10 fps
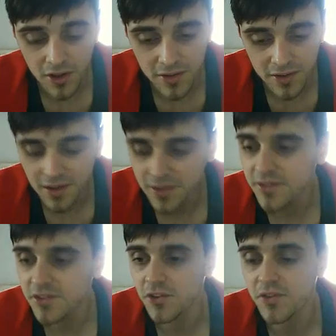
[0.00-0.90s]
this
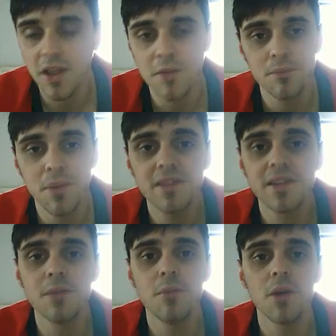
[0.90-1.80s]
is just like
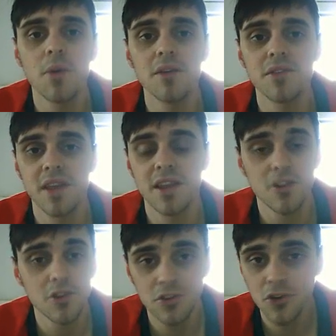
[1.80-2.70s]
basically my way of saying
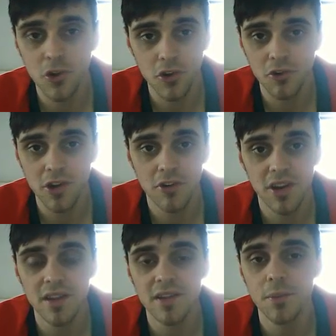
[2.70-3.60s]
you're not going to
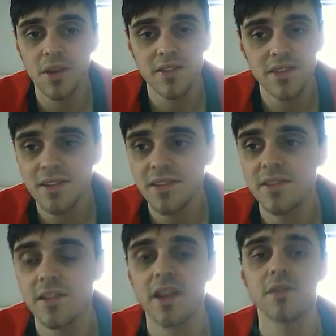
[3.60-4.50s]
regret this, because this
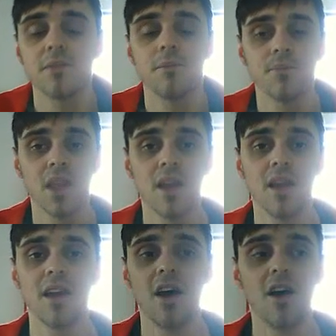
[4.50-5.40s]
is like
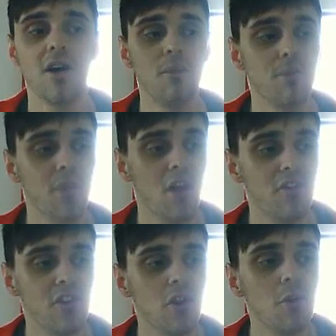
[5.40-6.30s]
a
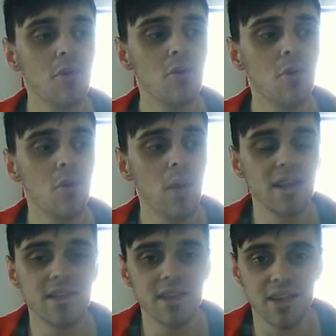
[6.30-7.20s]
phenomenal
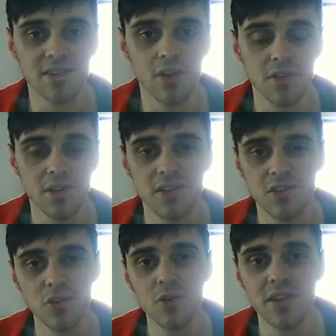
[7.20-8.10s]
way to get started
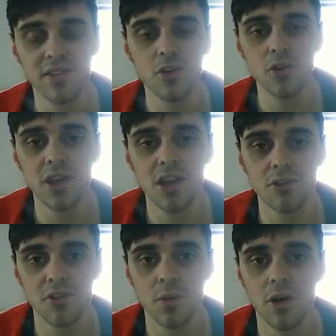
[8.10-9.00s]
to this new
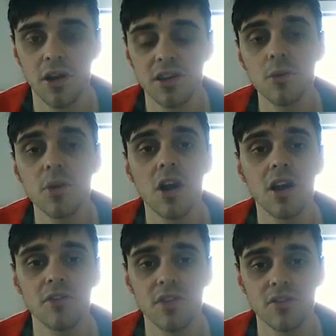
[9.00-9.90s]
year as well. I know we're
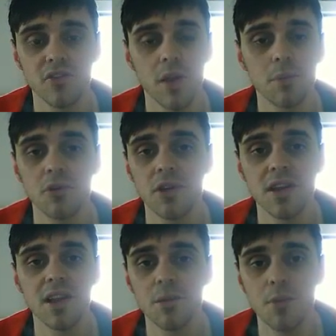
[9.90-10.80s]
kind of in February,
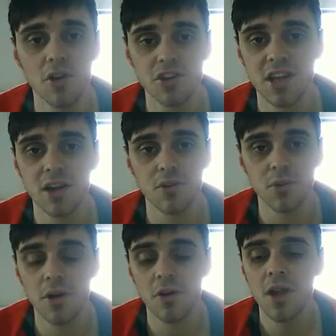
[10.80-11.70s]
nearly March now
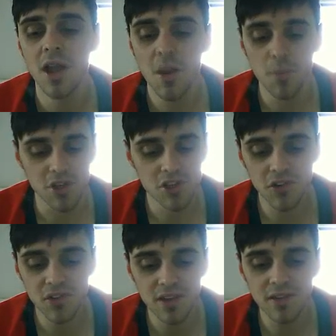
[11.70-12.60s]
as well, but
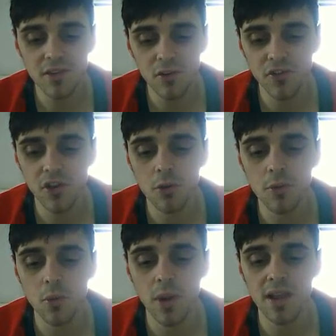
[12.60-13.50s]
just this is a
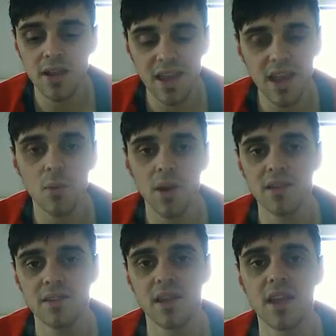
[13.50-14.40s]
phenomenal gateway
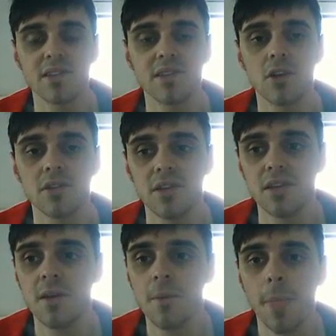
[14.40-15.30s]
to get
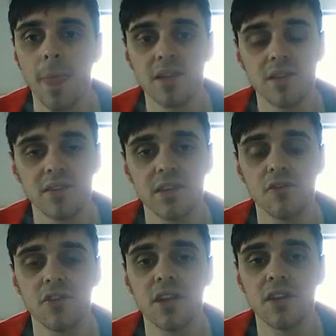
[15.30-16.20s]
started into
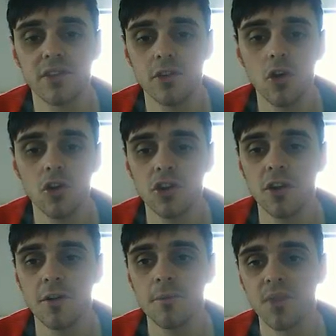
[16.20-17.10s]
something that's not going
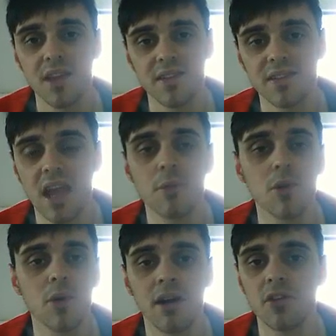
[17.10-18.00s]
to scam
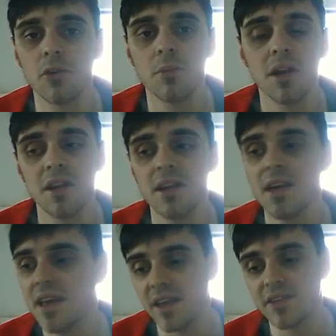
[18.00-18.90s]
you out of your money.
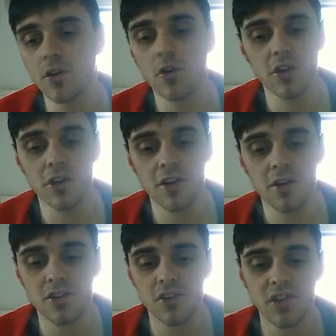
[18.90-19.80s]
It's not going
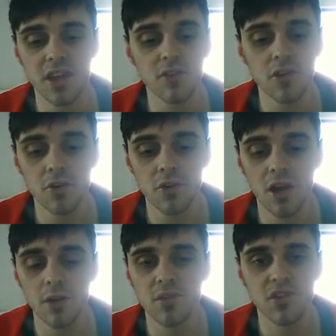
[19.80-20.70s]
to just give you
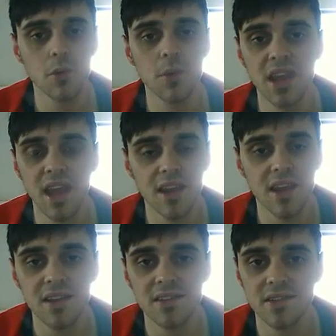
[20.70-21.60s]
so many
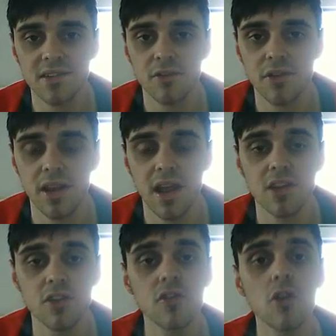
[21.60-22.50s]
headaches and stuff like that.
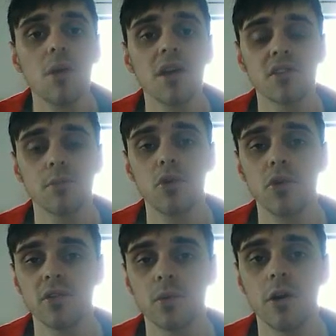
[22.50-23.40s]
And you've got my
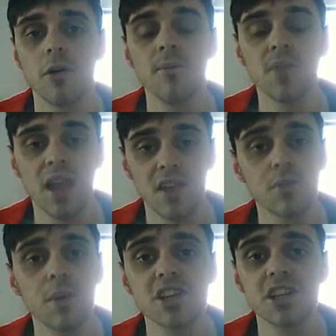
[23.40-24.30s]
support as well,
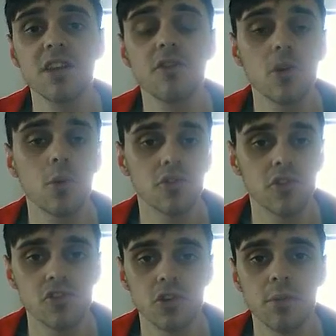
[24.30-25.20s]
especially if you want
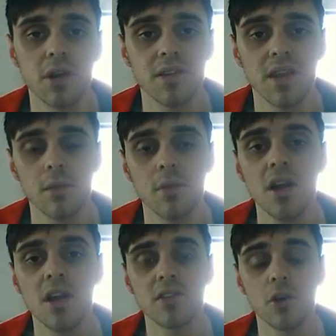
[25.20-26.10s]
to join my team.
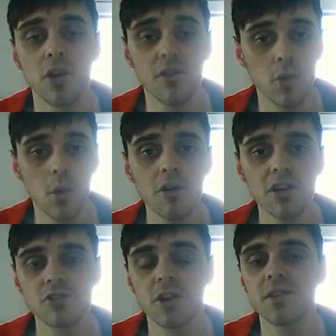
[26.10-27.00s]
So if you are
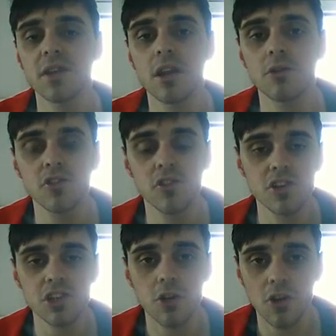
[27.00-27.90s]
interested, I'm just going
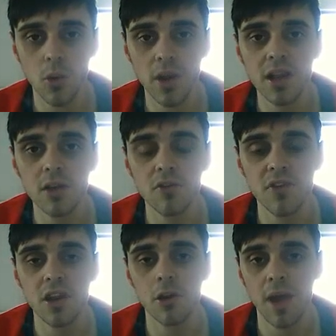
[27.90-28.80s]
to show you a quick little
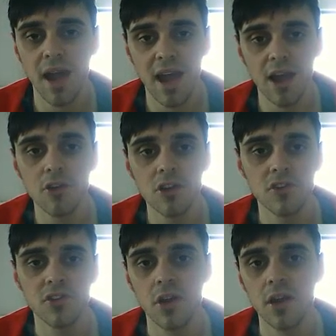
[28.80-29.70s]
video about how you
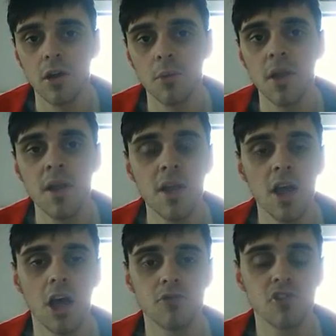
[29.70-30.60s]
can sign up,
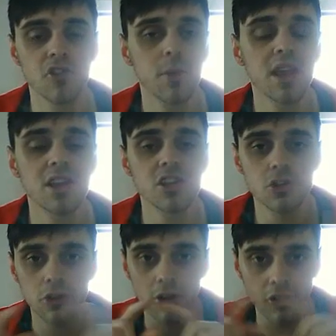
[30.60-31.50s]
just making
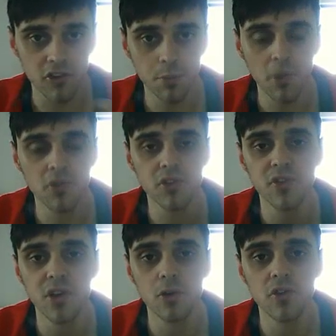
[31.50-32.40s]
sure that the sponsor
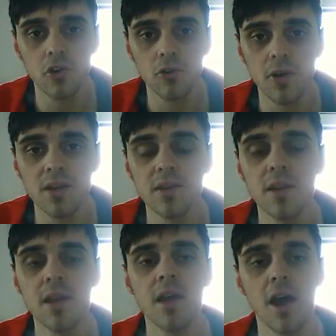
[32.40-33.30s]
field is correct.
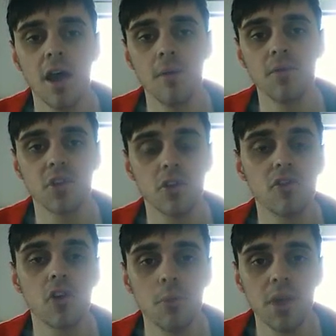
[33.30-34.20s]
So
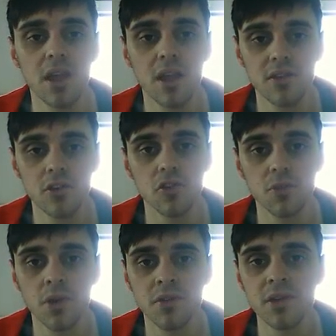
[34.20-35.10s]
you've got me as your
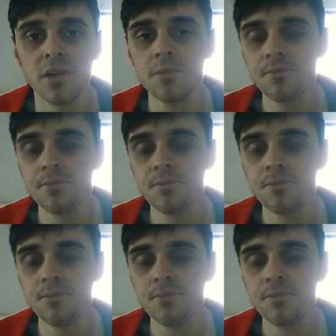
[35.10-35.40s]
sponsor,